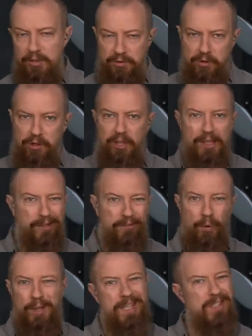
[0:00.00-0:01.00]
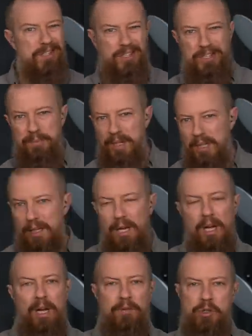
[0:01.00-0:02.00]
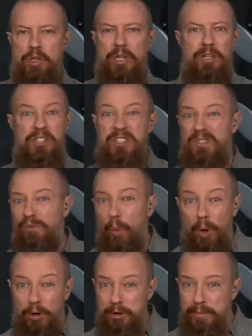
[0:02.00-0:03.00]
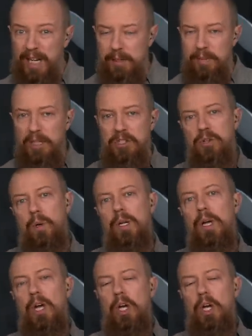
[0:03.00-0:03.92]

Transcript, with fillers: So if you're shooting like 4K 60p, if you're shooting this 400 megabit and so on,